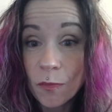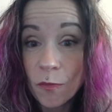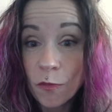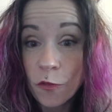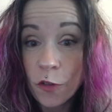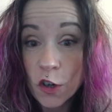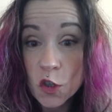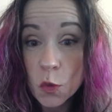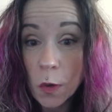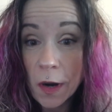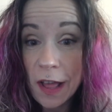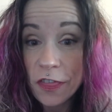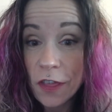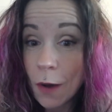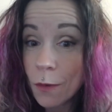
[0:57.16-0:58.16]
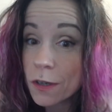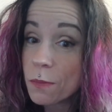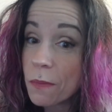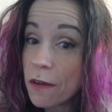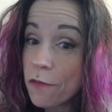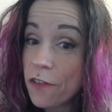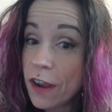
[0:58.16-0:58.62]
First one I thought was
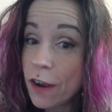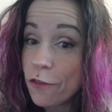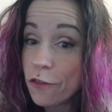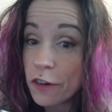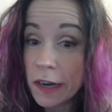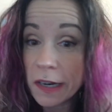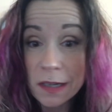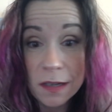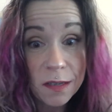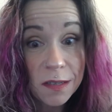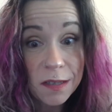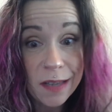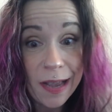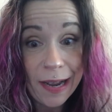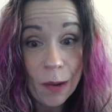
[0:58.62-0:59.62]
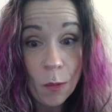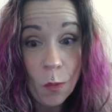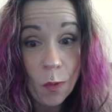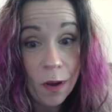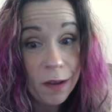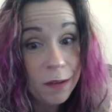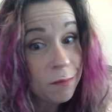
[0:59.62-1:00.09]
my favorite. Second
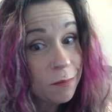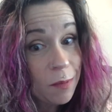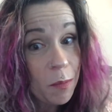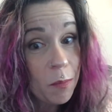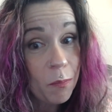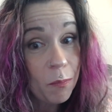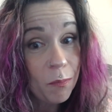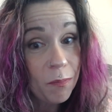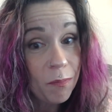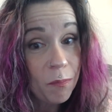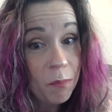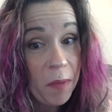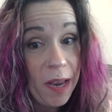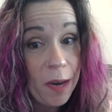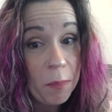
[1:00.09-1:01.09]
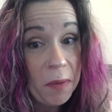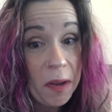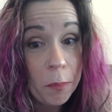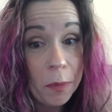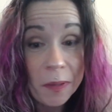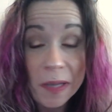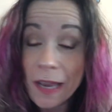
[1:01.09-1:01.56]
one made me a
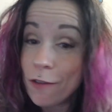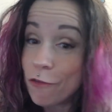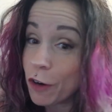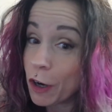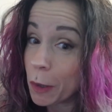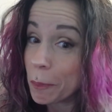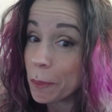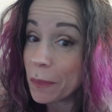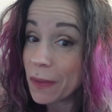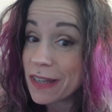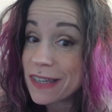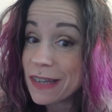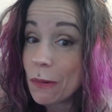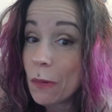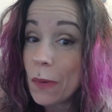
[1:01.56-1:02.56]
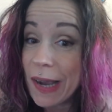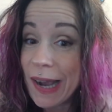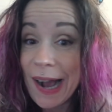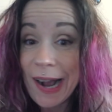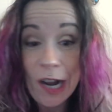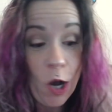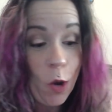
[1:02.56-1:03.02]
believer. Let's see what we
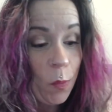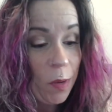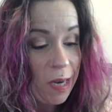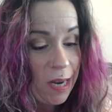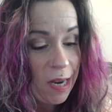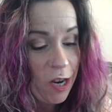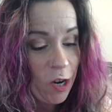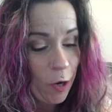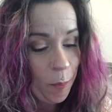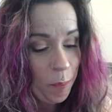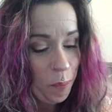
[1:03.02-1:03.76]
got going here.